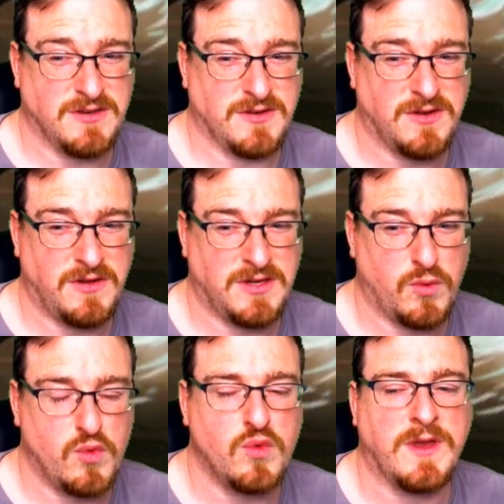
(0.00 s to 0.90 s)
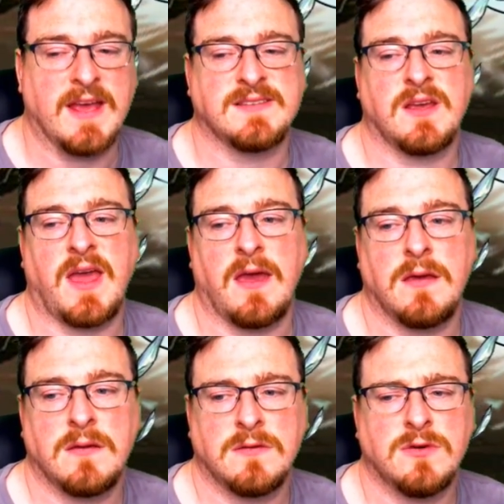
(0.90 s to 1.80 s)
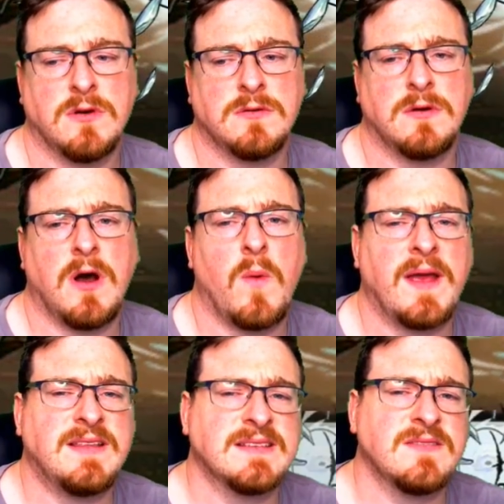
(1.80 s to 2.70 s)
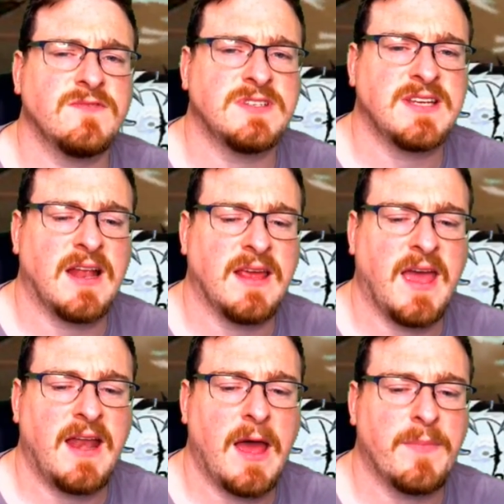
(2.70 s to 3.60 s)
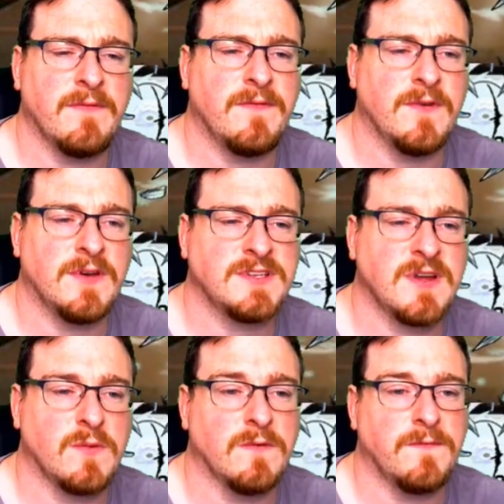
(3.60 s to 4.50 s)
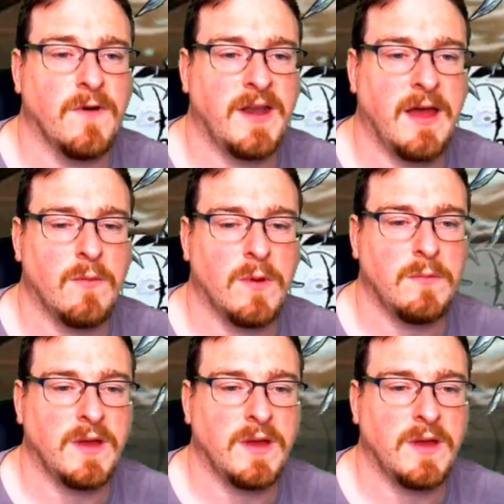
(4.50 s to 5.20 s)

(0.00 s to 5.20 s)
do? Don't. Oh yes, okay. Oh wait, doesn't retaliate happen first? I will find out, won't